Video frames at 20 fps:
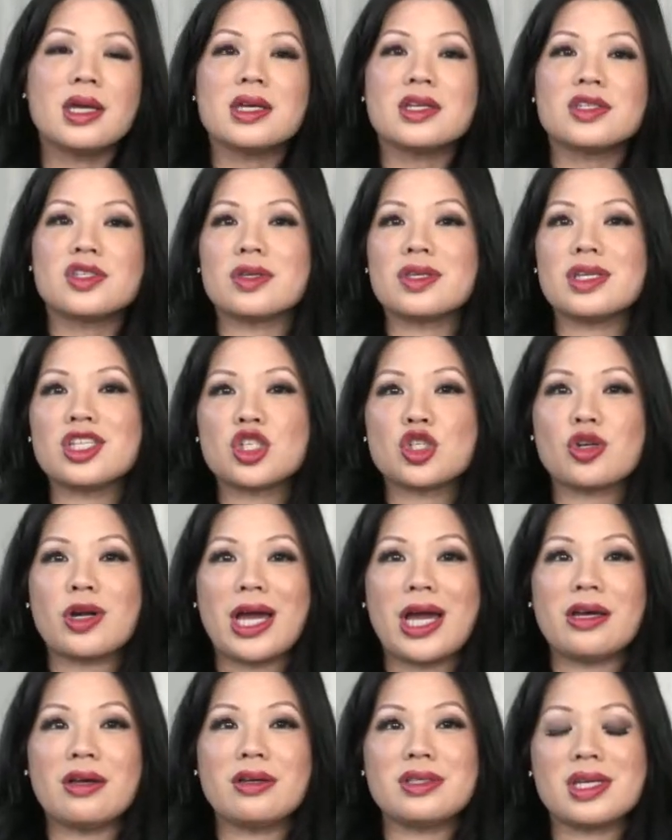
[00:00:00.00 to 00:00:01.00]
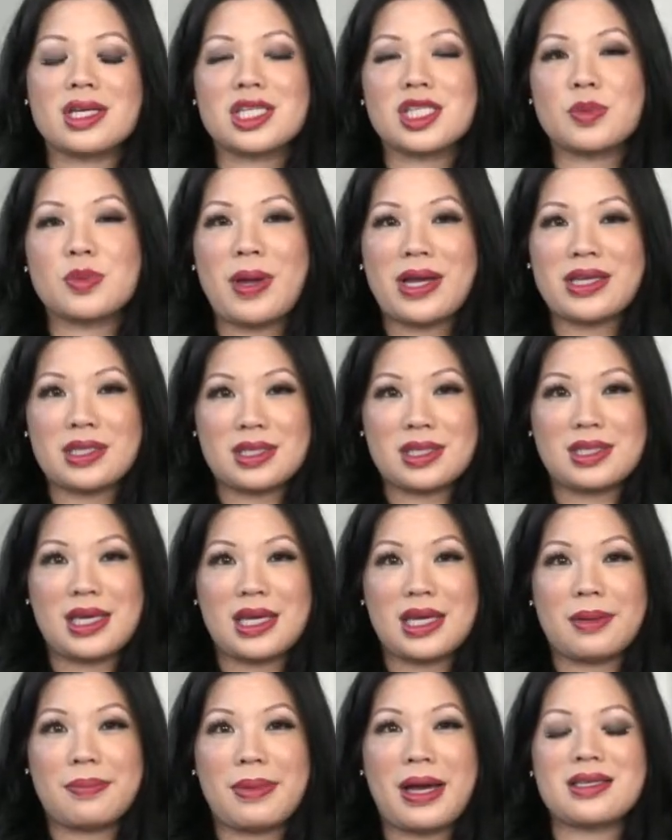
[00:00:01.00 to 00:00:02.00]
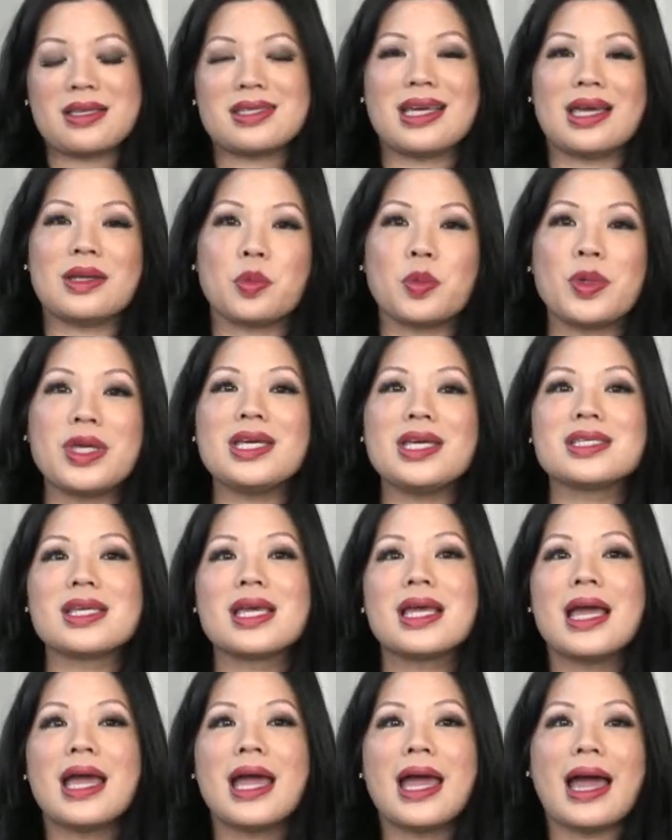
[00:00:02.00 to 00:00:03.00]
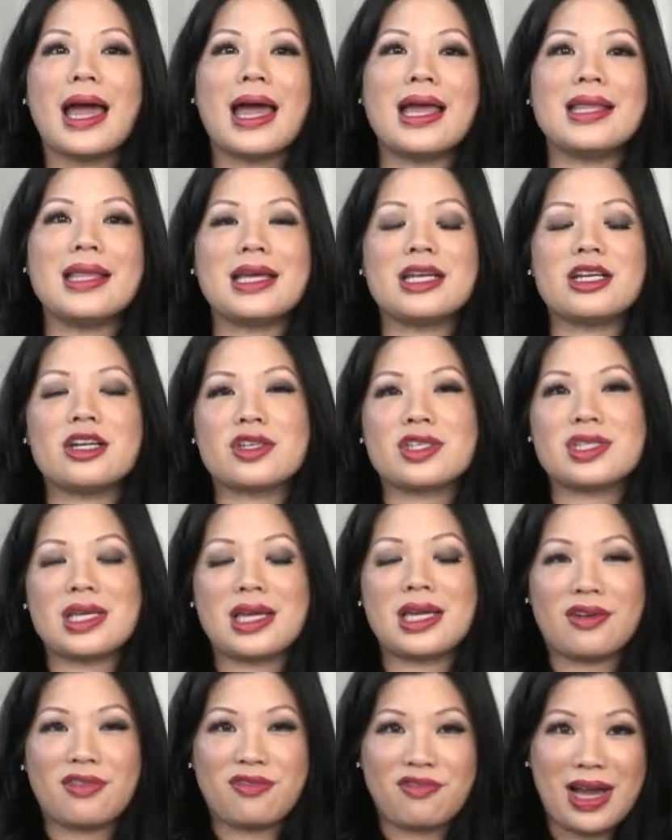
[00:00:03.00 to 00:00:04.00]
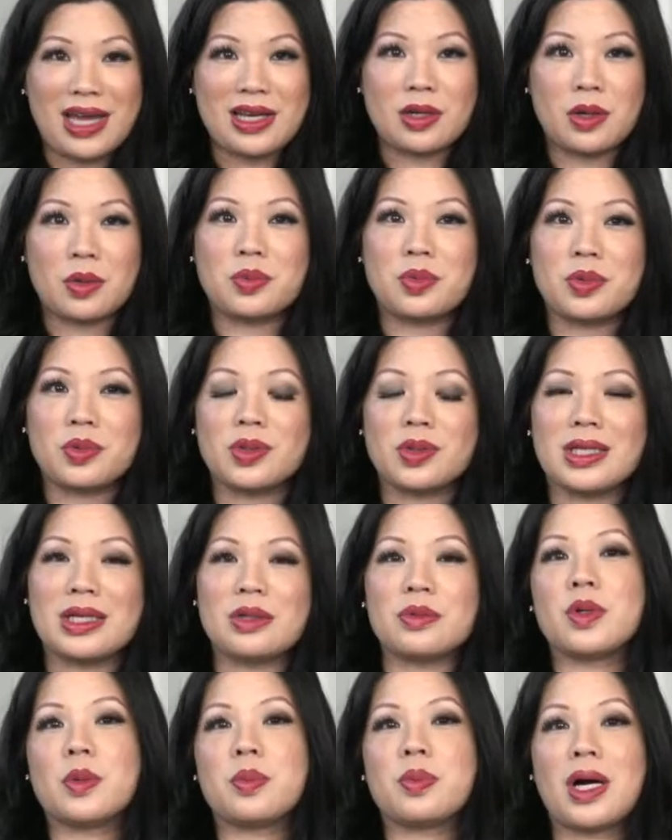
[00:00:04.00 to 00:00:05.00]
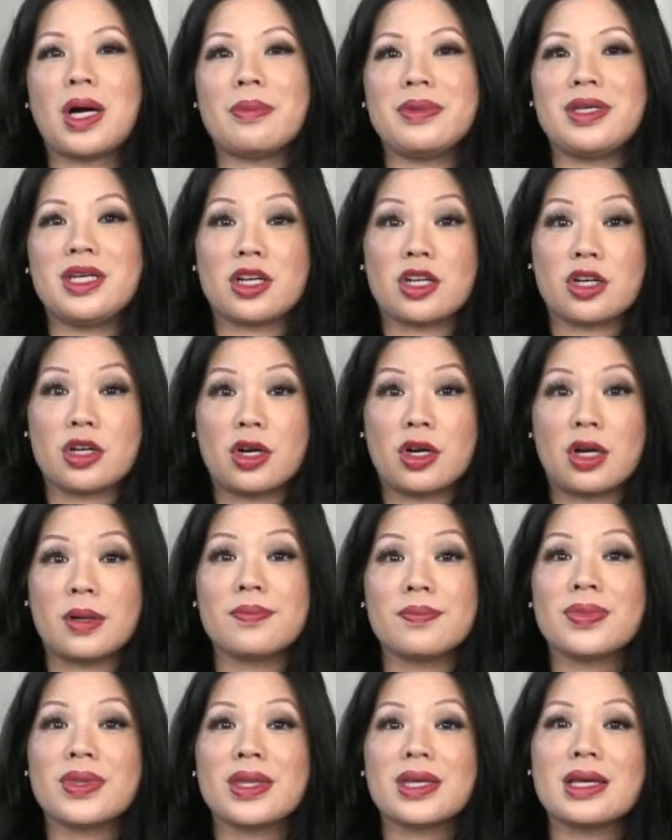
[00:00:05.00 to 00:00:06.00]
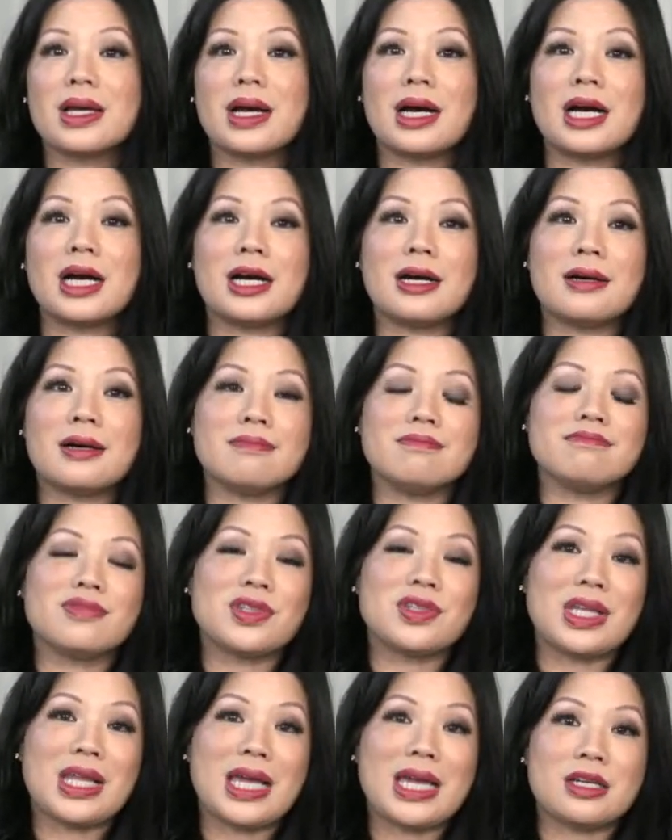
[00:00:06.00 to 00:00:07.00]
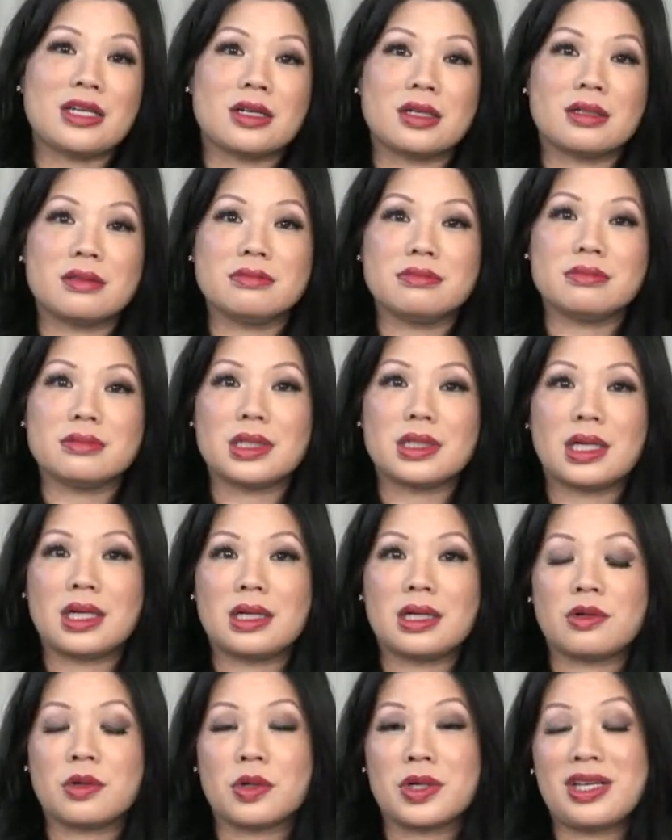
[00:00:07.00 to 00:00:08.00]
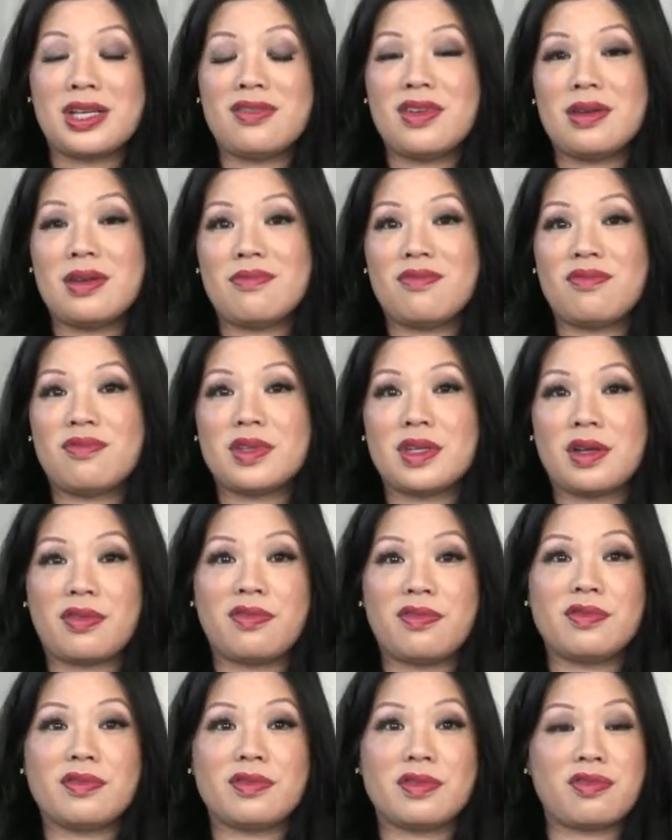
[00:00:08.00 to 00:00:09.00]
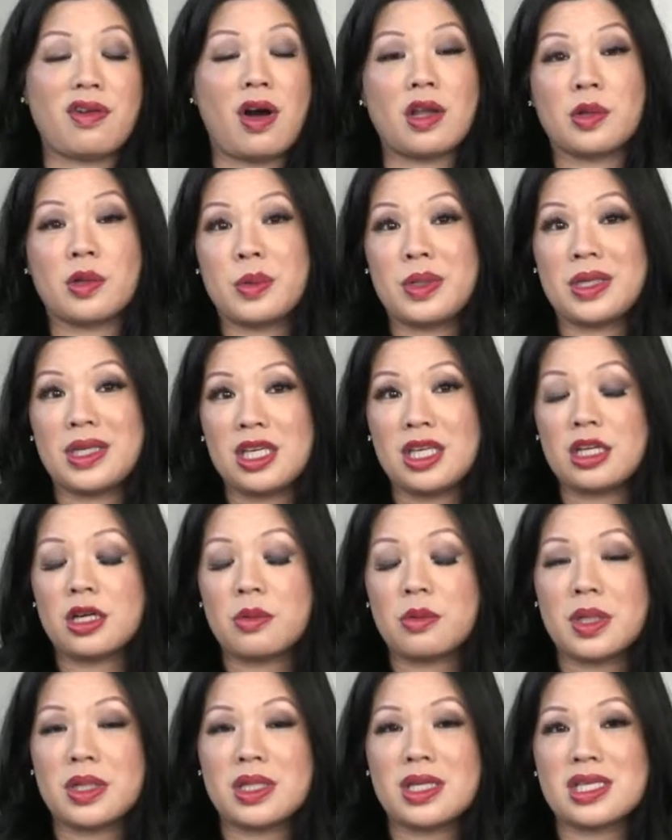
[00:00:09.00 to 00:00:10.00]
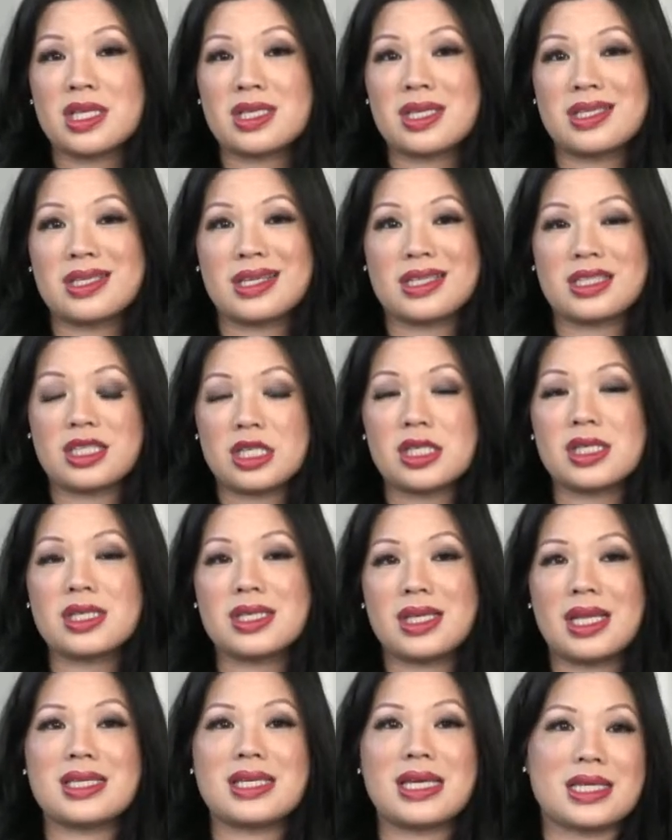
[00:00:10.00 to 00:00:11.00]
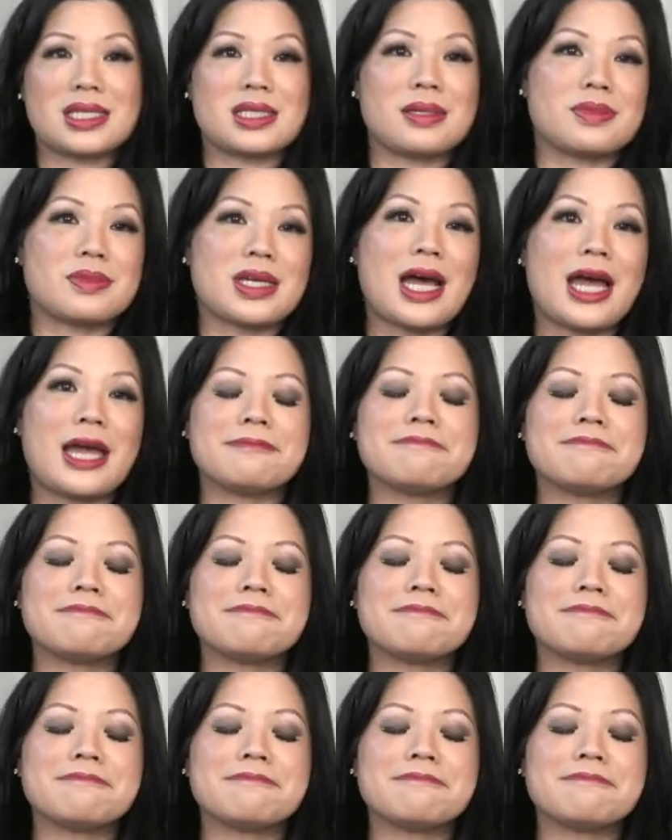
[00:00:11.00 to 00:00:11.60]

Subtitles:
So this trial is expected to take about 10 weeks, and then they're saying a final ruling will probably occur later, or even the following year. This is going to take some time.